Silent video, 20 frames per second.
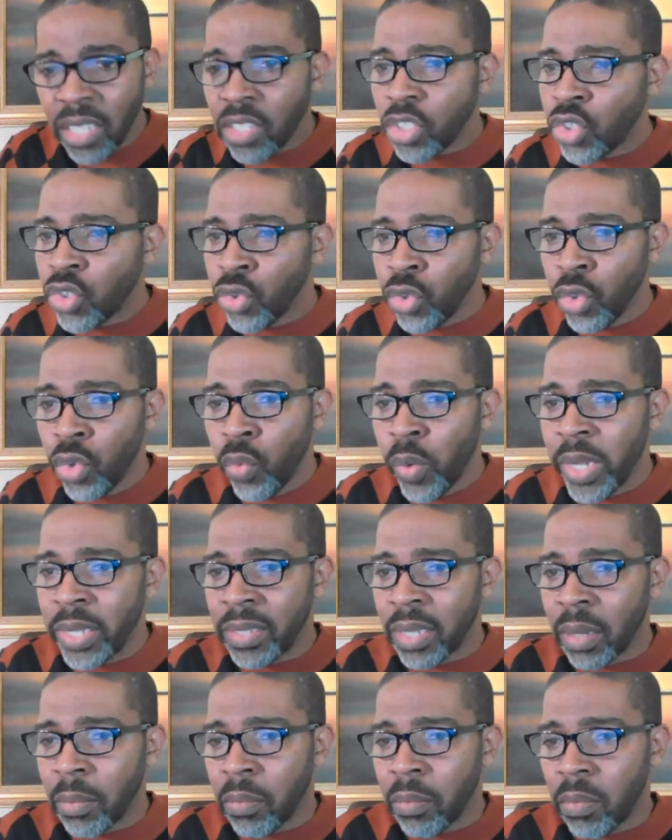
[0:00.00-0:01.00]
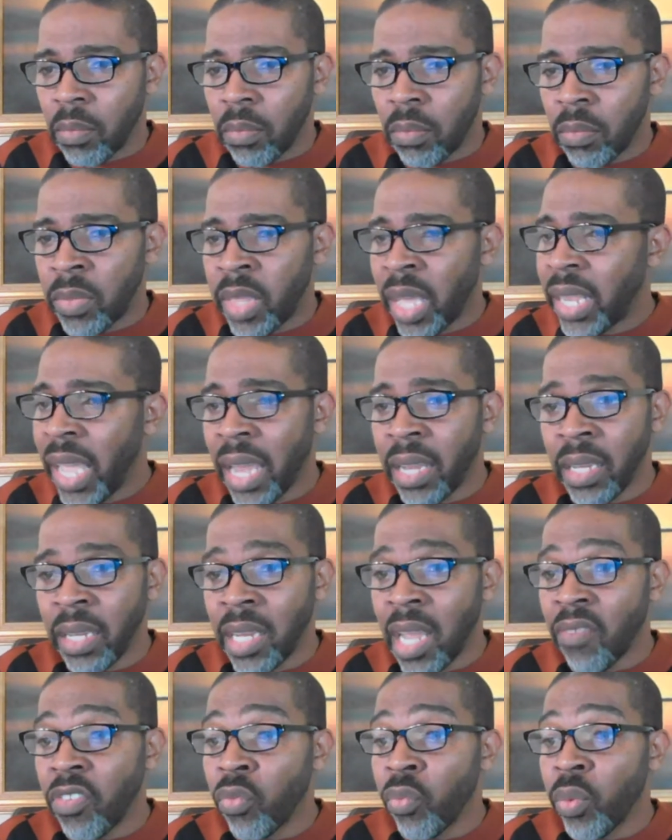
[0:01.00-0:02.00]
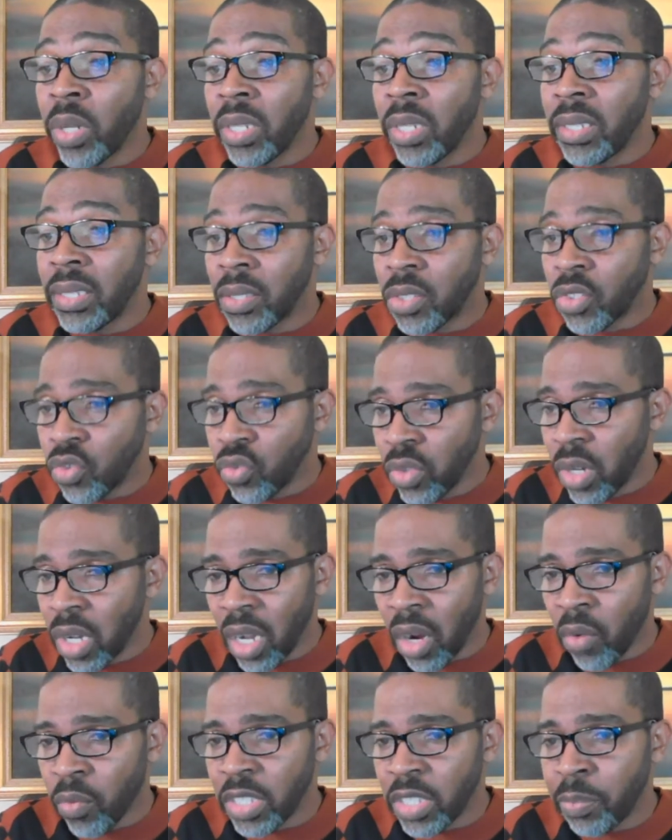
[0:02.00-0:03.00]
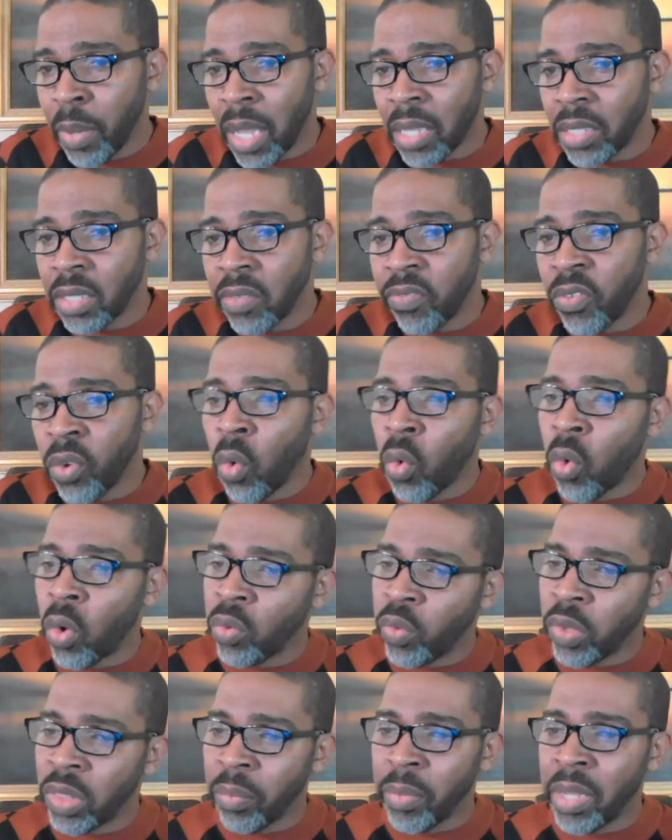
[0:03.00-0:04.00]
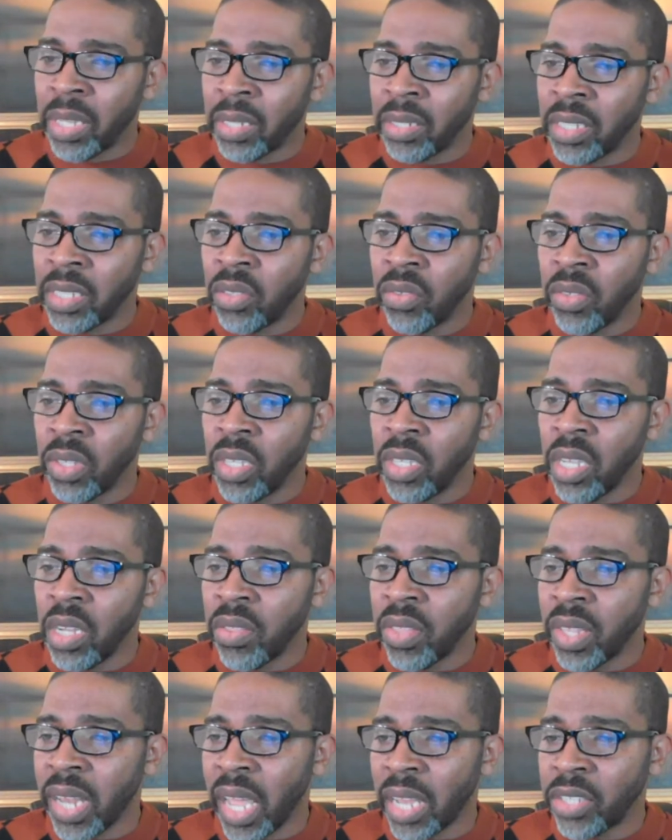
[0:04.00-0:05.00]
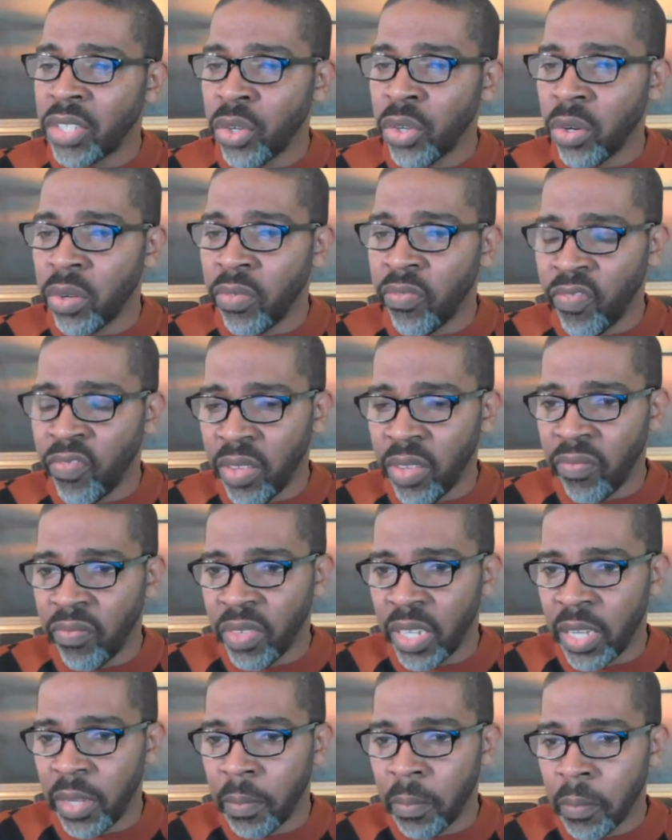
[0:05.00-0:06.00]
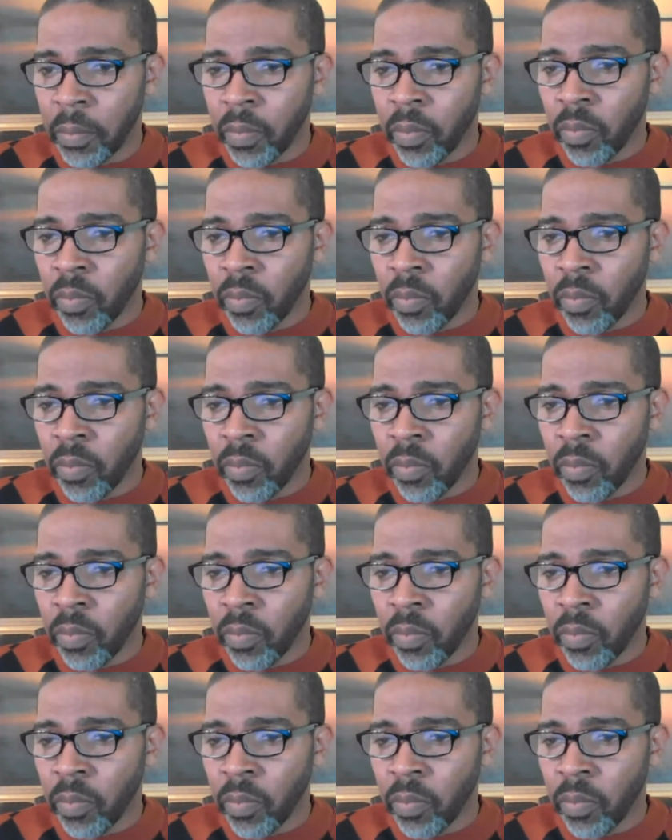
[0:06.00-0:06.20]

is a truism that had never really struck a responsive chord with me until the year that I turned 50.